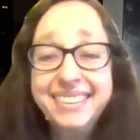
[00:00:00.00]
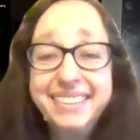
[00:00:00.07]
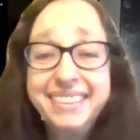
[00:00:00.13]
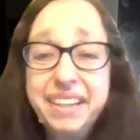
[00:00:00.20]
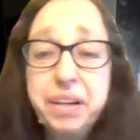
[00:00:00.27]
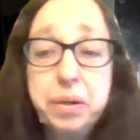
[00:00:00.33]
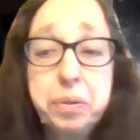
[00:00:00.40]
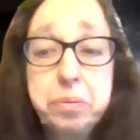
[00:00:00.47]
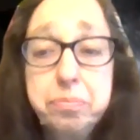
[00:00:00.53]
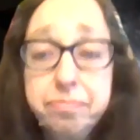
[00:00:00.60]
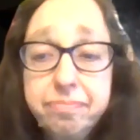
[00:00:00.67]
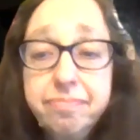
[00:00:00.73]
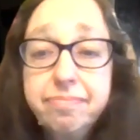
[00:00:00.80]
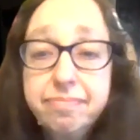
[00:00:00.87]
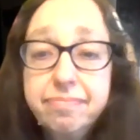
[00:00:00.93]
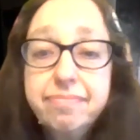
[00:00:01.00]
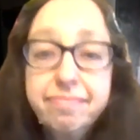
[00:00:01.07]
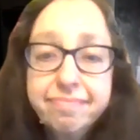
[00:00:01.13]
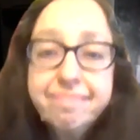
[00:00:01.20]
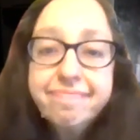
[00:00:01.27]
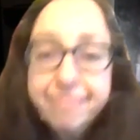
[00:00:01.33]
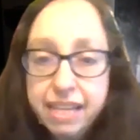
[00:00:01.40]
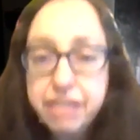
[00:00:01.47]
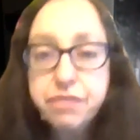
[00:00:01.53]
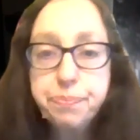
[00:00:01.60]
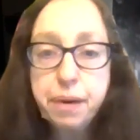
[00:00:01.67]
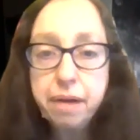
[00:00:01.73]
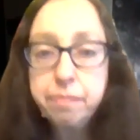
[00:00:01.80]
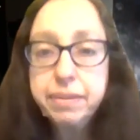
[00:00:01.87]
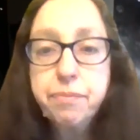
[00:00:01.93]
So that's
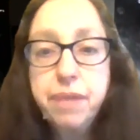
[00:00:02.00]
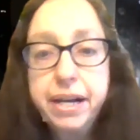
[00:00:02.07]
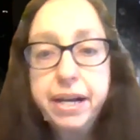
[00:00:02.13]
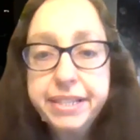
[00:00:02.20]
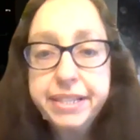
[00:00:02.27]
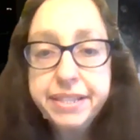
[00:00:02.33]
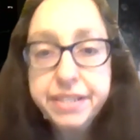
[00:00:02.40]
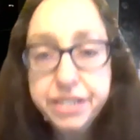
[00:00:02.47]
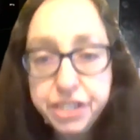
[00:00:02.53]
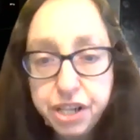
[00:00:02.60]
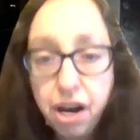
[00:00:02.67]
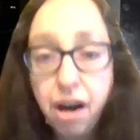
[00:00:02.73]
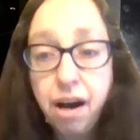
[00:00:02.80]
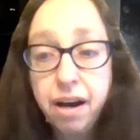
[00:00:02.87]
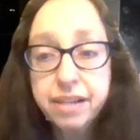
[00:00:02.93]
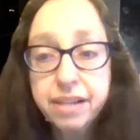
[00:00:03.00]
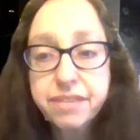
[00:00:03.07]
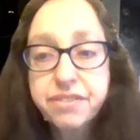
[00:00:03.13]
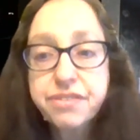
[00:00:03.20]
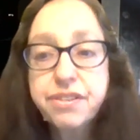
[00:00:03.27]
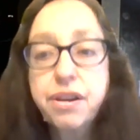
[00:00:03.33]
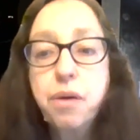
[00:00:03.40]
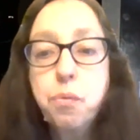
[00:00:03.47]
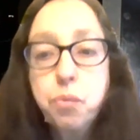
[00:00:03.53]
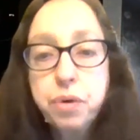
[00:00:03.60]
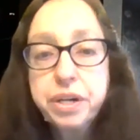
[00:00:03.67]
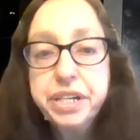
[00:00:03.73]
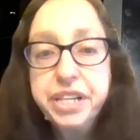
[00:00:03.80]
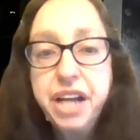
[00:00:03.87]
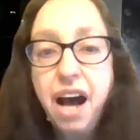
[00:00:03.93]
probably why the dogs
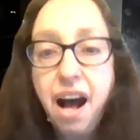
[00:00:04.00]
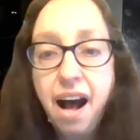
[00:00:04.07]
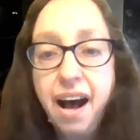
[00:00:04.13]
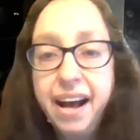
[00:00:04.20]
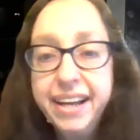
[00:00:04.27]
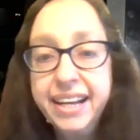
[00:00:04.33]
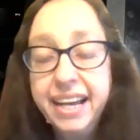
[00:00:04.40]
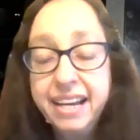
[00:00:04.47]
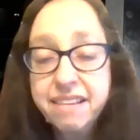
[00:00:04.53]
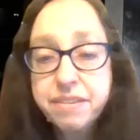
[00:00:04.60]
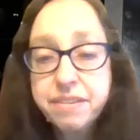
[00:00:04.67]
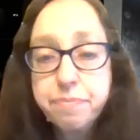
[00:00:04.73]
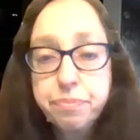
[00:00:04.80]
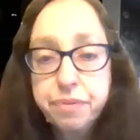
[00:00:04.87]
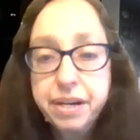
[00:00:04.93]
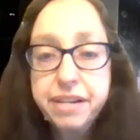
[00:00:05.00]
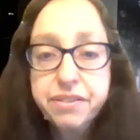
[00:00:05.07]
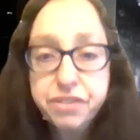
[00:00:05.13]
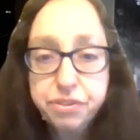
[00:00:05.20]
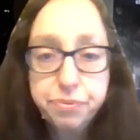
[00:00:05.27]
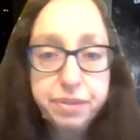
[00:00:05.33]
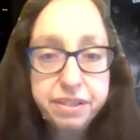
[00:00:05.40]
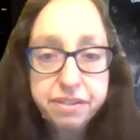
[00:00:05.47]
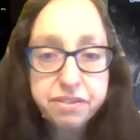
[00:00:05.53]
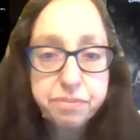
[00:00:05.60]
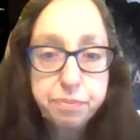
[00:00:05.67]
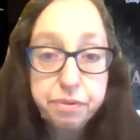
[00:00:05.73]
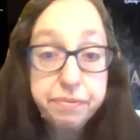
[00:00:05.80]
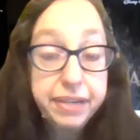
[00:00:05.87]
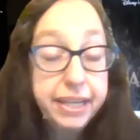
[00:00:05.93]
were not as impressed with this
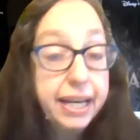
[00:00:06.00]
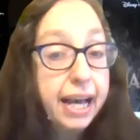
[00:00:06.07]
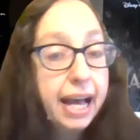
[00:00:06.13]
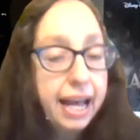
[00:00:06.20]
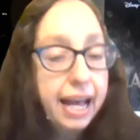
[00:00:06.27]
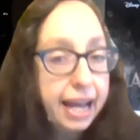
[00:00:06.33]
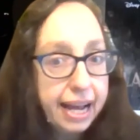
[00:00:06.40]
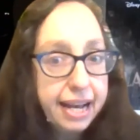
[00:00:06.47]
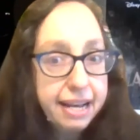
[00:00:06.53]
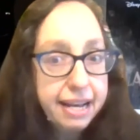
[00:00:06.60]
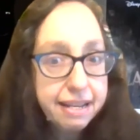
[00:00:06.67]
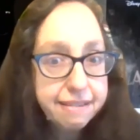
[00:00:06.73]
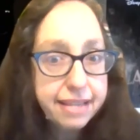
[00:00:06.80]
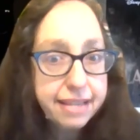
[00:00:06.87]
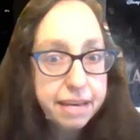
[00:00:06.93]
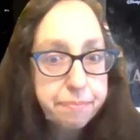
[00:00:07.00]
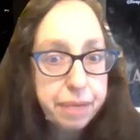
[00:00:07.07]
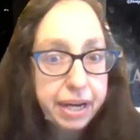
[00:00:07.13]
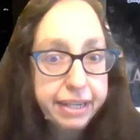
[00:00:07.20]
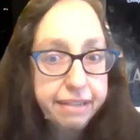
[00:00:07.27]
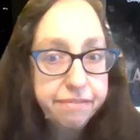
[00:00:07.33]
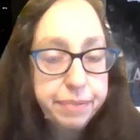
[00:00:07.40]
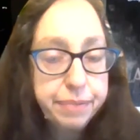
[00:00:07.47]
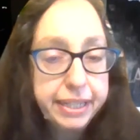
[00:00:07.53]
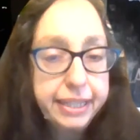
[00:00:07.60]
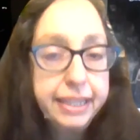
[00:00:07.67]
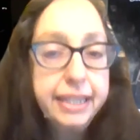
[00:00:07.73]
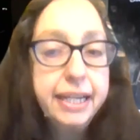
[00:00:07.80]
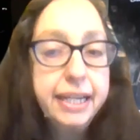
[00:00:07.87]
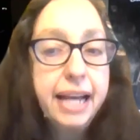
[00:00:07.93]
movie as they might have
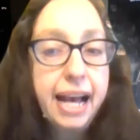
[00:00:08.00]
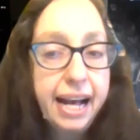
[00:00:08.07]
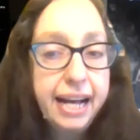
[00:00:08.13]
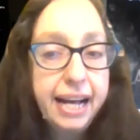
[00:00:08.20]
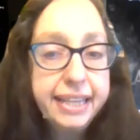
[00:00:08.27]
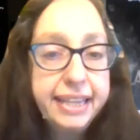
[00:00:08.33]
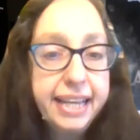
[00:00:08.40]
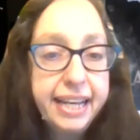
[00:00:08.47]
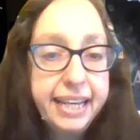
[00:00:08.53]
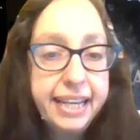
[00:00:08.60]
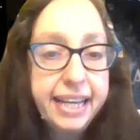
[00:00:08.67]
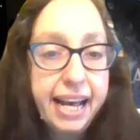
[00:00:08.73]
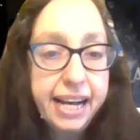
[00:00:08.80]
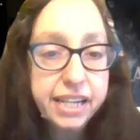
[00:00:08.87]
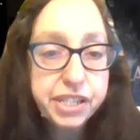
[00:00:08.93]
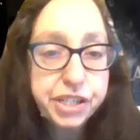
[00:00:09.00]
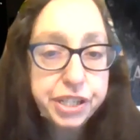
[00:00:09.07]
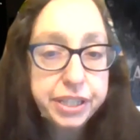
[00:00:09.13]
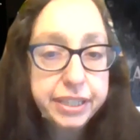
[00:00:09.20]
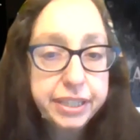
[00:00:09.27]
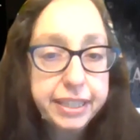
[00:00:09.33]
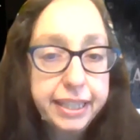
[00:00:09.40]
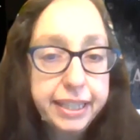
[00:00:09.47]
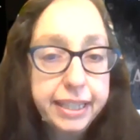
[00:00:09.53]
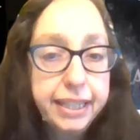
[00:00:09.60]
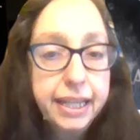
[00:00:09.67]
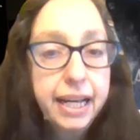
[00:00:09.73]
been had they actually